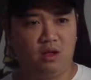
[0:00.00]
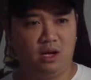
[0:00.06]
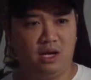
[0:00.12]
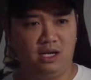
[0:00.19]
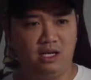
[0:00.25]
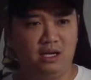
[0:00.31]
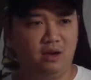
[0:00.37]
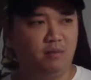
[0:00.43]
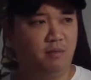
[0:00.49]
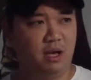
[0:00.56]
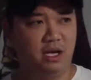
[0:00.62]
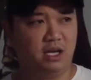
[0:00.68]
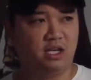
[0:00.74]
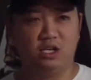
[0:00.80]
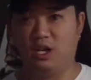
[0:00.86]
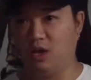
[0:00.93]
I need to
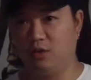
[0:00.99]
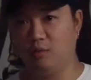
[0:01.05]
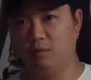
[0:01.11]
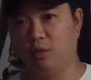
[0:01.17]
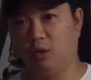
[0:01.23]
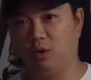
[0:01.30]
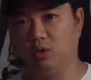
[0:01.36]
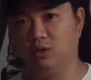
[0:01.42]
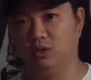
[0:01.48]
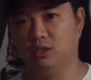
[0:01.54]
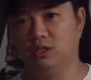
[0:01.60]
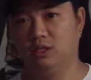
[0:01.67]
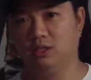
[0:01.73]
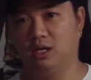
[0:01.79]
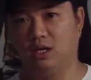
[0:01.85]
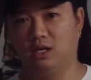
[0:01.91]
make another mold,
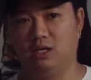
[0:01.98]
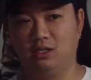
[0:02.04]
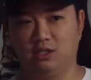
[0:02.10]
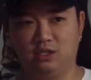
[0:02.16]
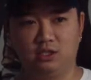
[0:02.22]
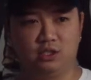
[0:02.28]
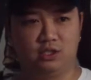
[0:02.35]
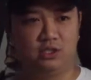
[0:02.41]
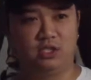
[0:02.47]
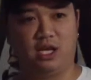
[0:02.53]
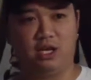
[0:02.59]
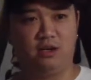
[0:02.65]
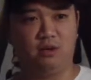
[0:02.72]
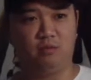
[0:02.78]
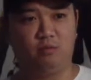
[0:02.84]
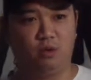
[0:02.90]
uh, just a
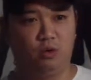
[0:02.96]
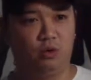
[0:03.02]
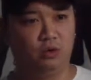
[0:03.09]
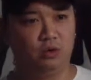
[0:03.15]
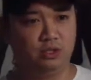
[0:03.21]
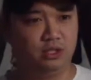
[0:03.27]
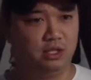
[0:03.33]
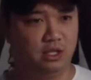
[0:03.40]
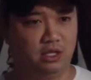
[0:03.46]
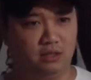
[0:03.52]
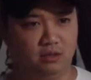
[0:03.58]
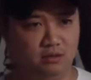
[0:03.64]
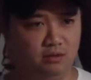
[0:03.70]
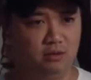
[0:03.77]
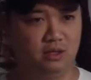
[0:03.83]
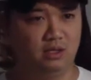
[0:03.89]
standard mold, and,
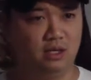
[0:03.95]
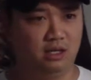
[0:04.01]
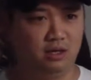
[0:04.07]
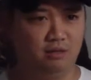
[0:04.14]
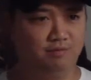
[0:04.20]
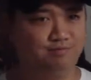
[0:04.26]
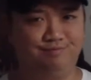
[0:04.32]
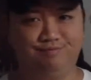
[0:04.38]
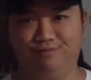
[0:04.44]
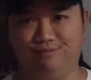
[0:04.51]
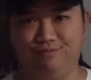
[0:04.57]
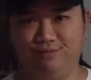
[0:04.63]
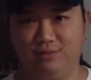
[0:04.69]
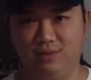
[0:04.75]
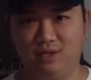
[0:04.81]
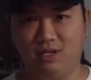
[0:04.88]
and,
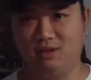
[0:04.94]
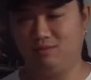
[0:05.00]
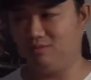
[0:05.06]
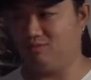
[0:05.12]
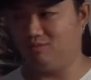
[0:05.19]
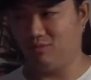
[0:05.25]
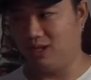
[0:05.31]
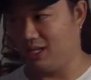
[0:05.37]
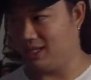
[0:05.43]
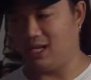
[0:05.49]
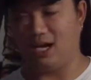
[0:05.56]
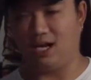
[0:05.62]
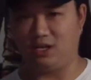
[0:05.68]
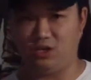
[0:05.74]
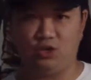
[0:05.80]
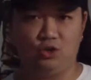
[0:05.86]
and let
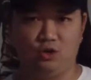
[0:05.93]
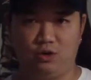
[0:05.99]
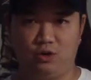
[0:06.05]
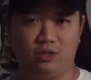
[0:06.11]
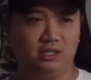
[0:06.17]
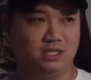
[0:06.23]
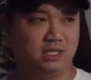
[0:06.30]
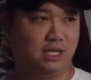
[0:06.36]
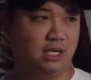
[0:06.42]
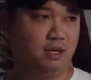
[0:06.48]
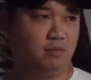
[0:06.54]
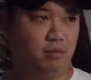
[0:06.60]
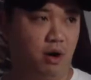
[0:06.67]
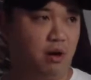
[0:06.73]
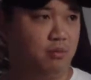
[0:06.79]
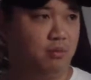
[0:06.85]
that cure and set
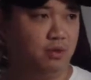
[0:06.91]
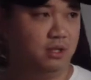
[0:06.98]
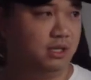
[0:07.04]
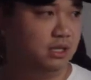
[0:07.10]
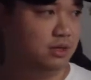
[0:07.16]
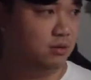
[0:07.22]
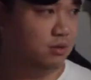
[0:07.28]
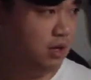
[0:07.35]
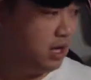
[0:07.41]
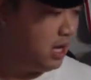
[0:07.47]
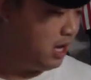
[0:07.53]
up properly.